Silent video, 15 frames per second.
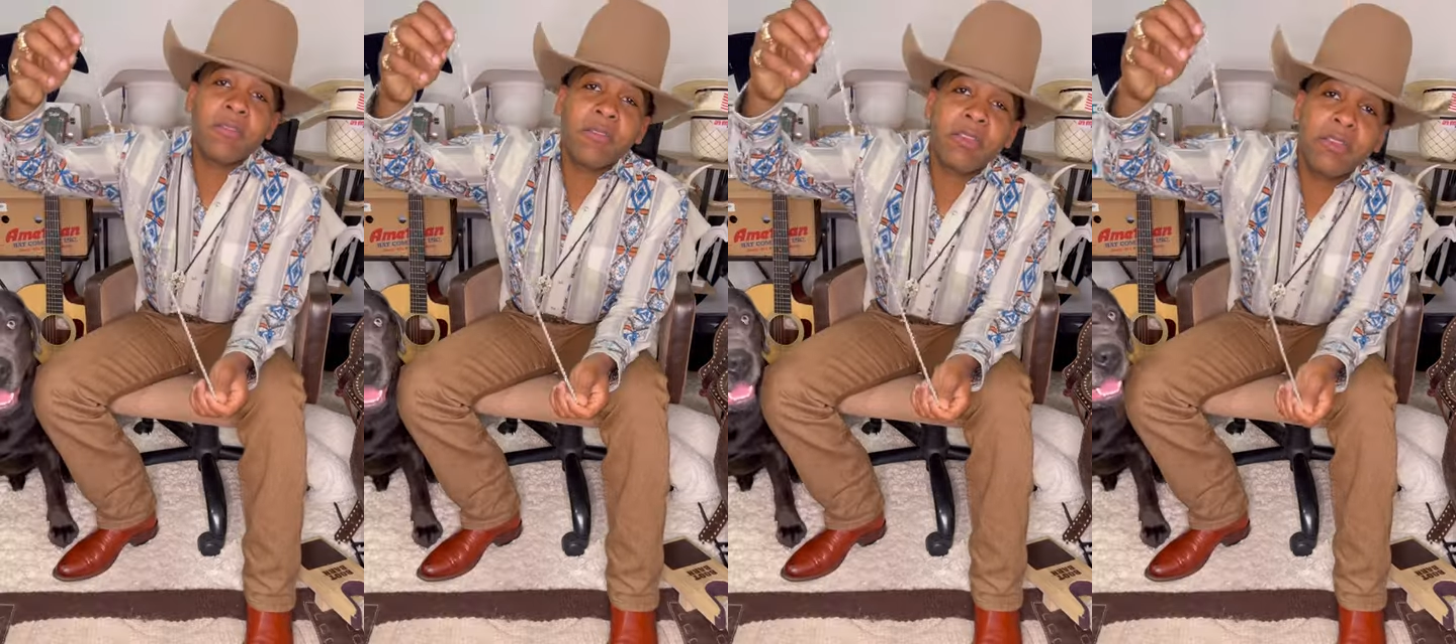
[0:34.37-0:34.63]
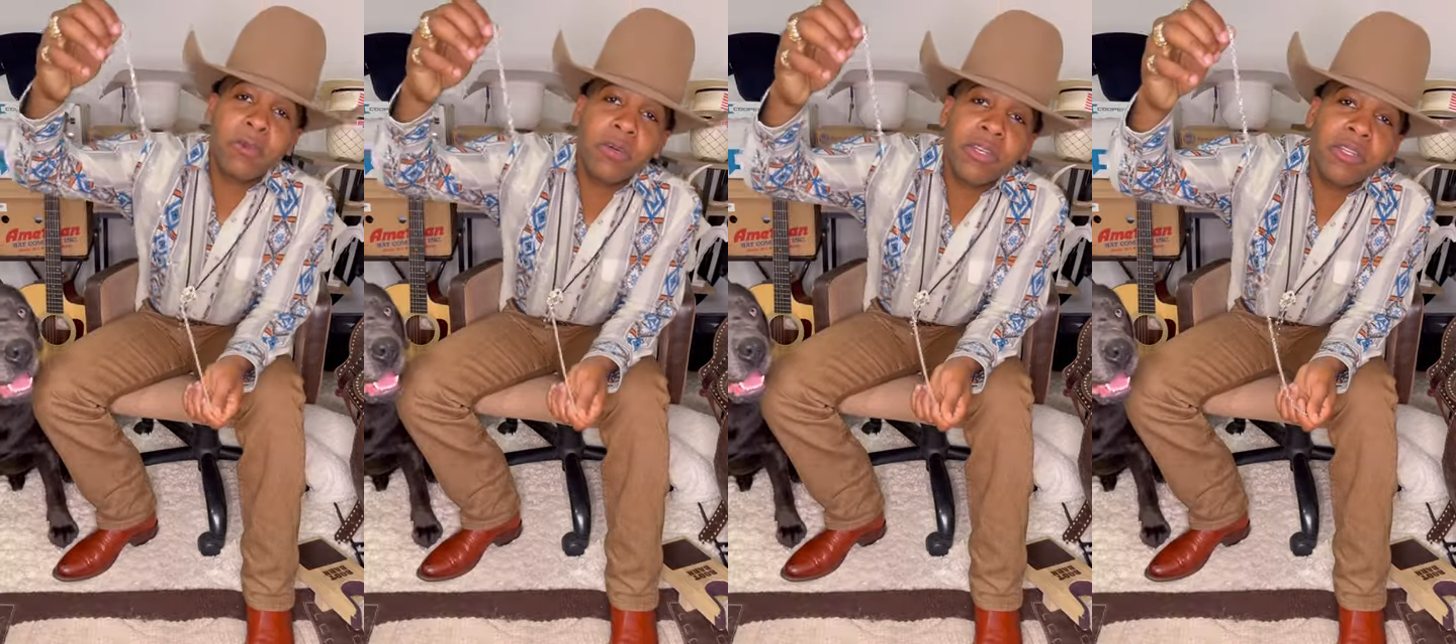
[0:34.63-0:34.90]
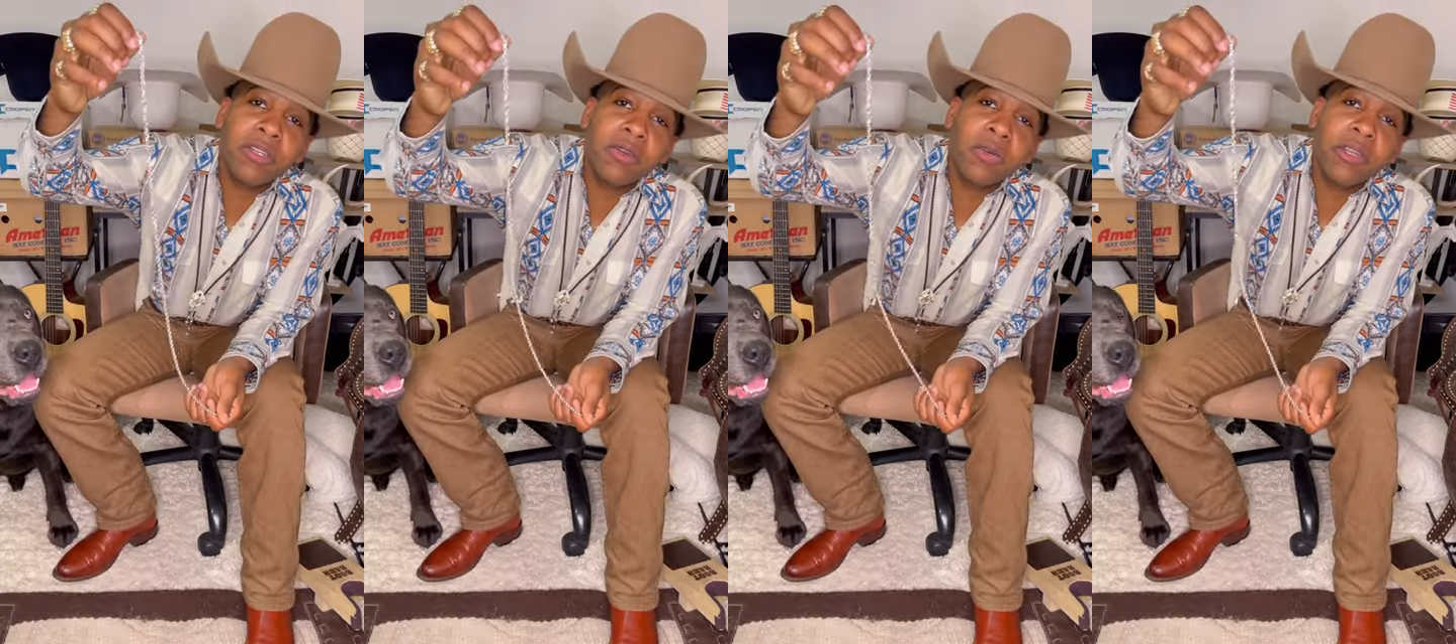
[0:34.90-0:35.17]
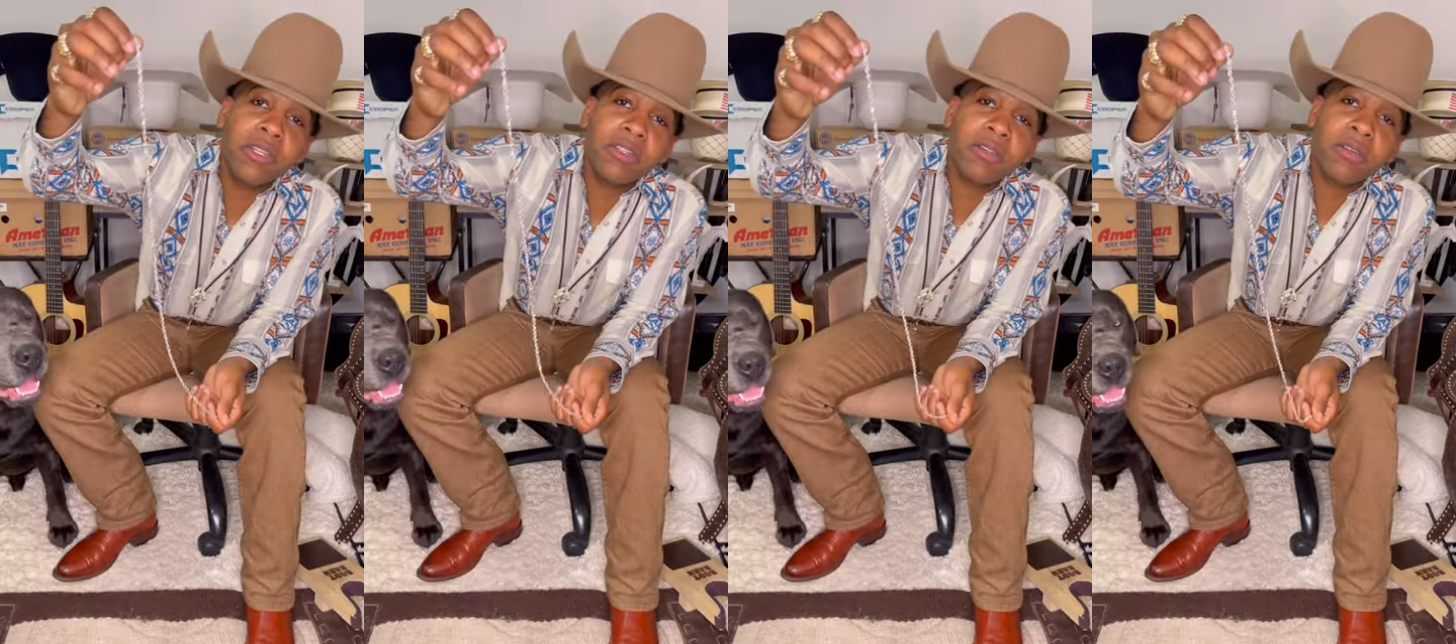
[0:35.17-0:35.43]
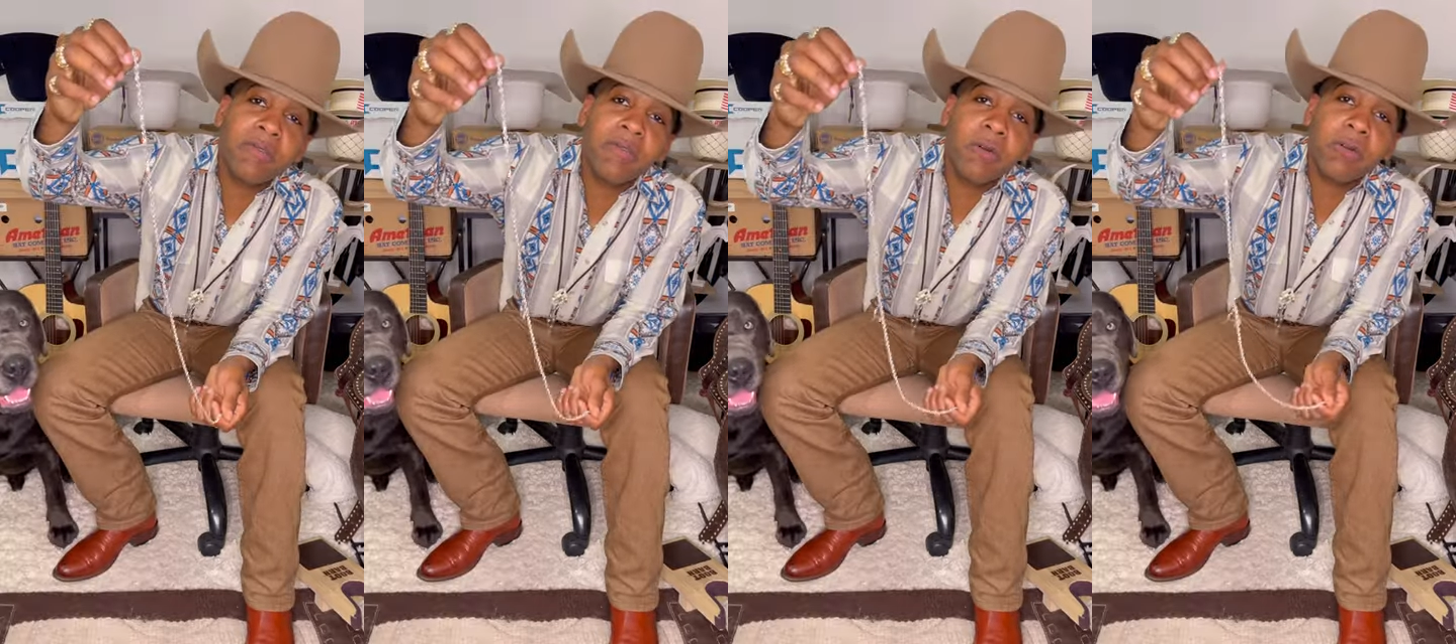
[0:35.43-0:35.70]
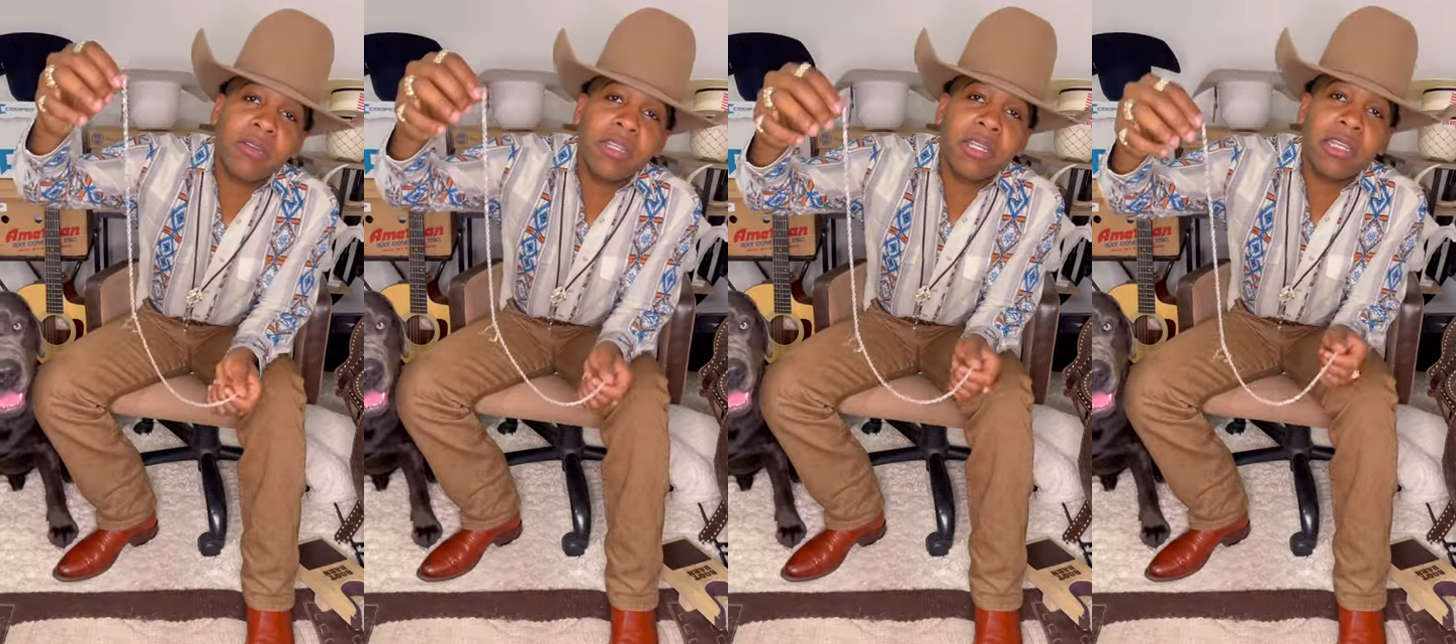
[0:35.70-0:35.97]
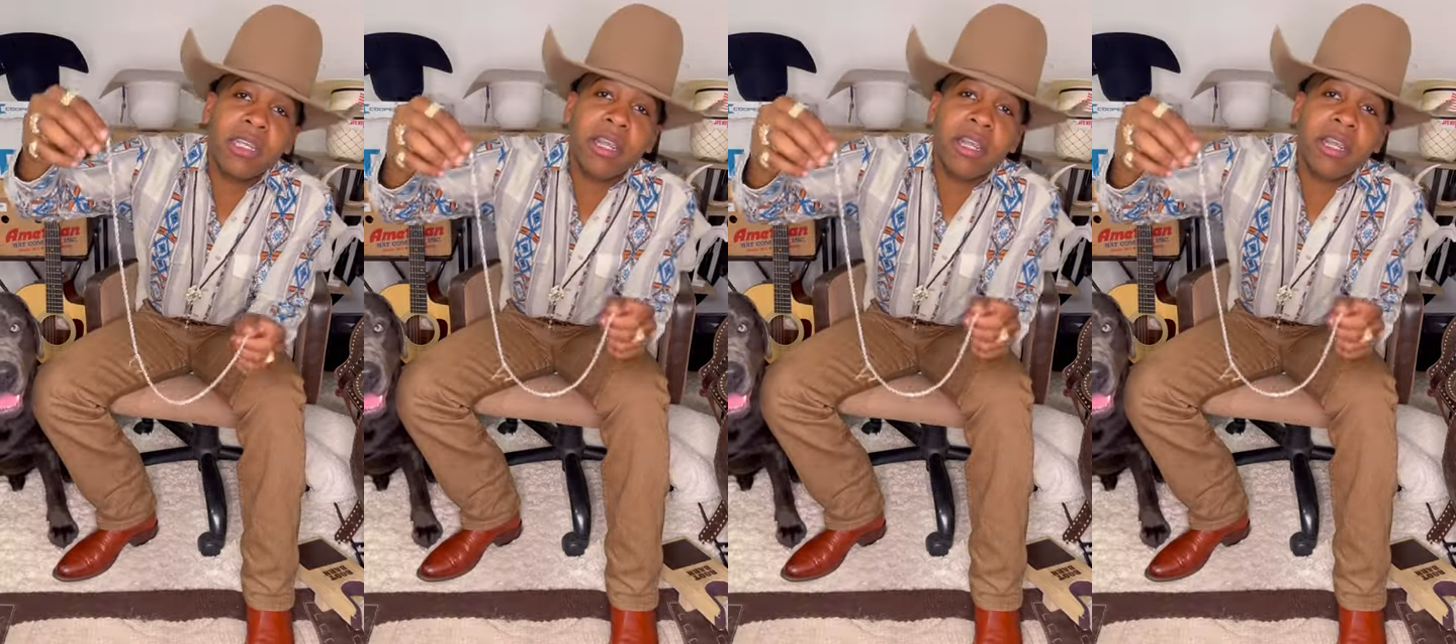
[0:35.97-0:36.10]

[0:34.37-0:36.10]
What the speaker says: a 22 inch 14